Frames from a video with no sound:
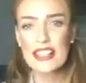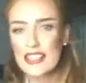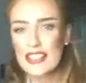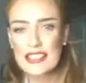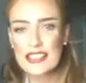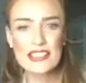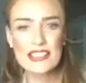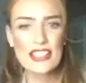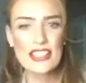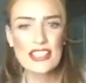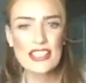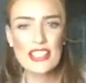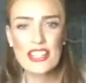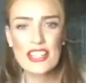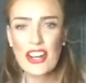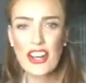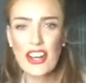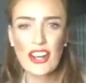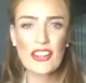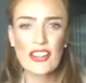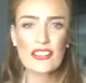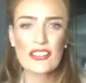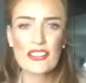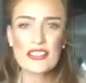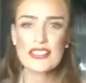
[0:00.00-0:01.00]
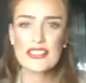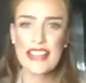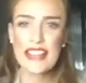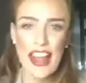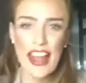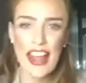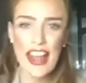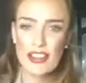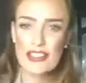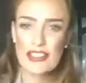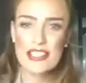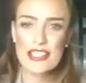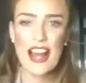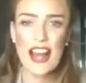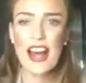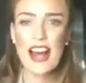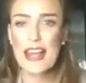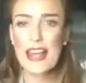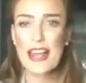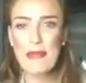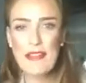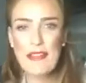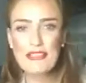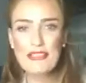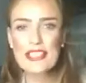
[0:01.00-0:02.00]
you know, they're on
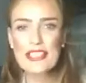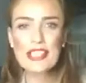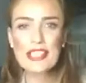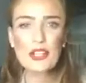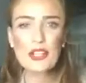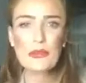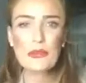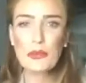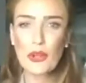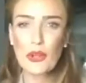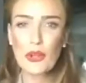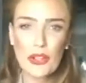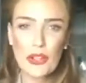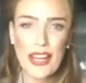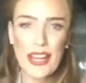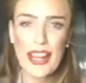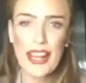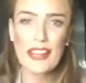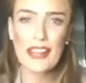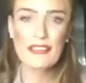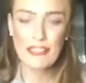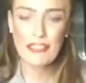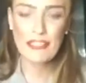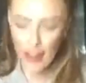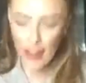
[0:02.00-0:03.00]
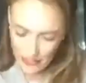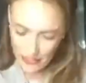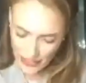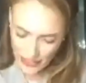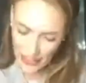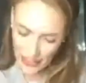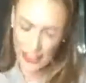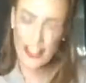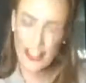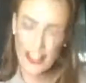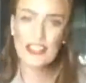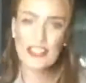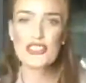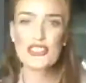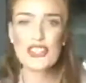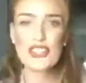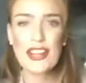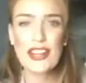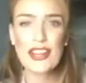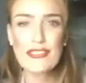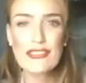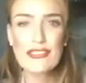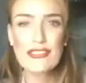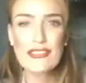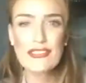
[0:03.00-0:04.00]
time every single morning, 5 o'clock, she never
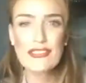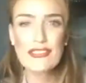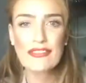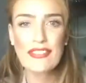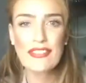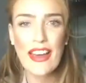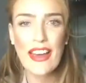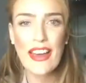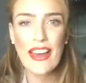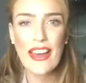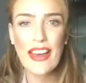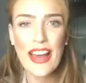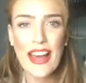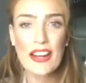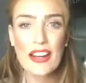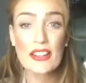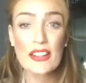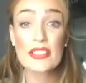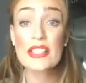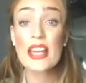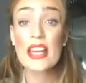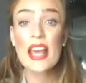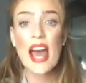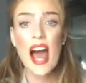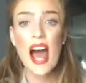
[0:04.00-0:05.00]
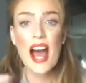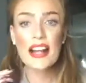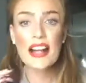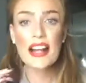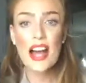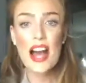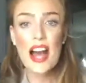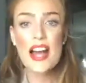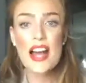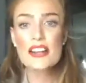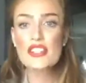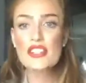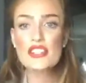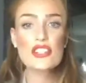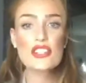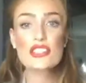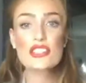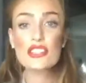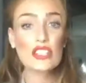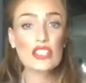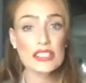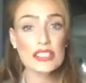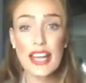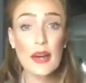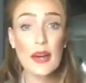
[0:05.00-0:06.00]
fails. I kind of just thought
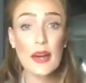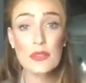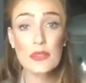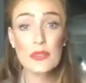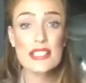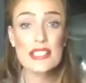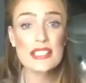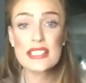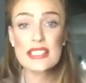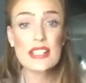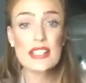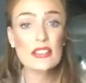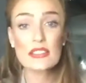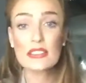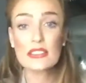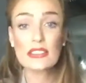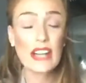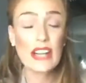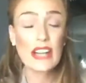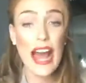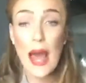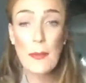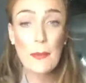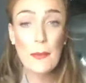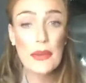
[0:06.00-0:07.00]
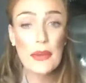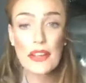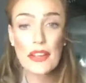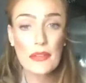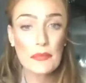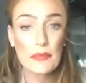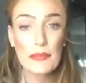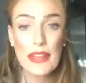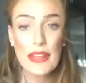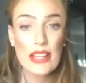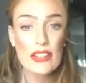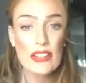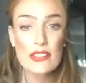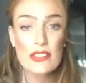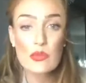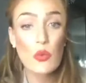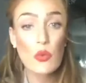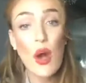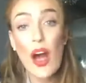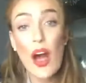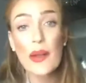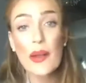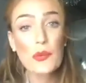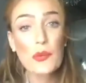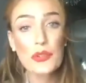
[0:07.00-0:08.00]
that would still happen, because
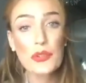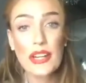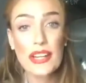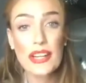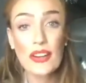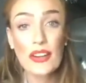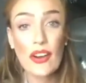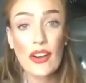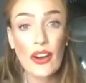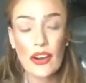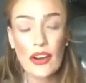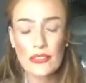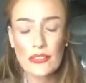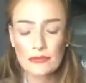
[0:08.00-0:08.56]
why would it not?